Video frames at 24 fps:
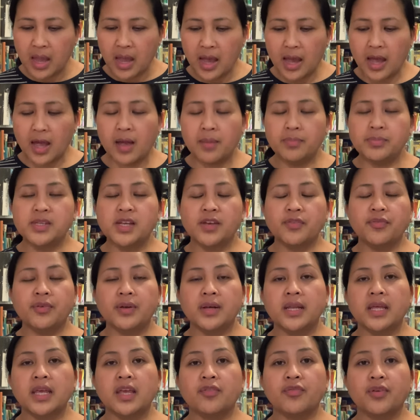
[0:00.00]
um,
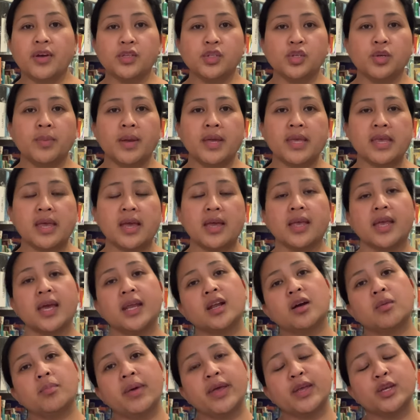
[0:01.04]
definitely if I do make it again
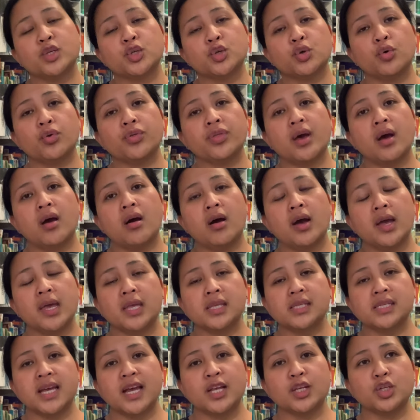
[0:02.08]
I'll make sure that I
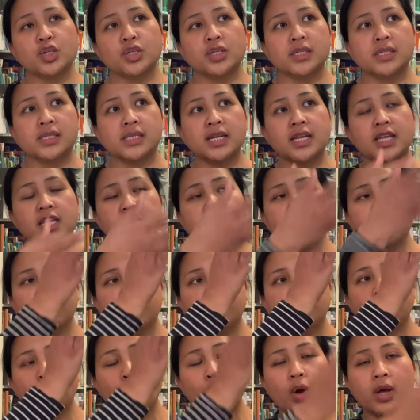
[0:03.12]
attach the
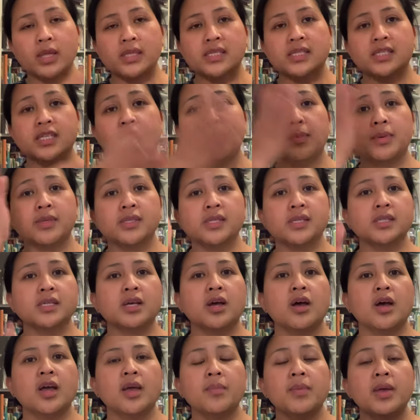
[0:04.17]
sleeves one seam at a
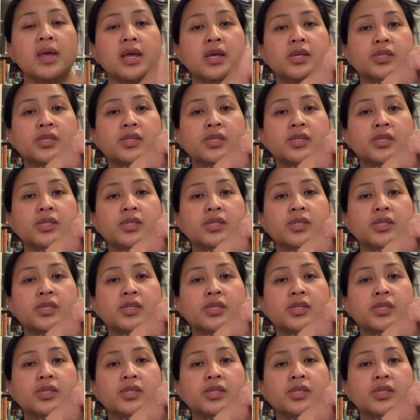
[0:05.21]
time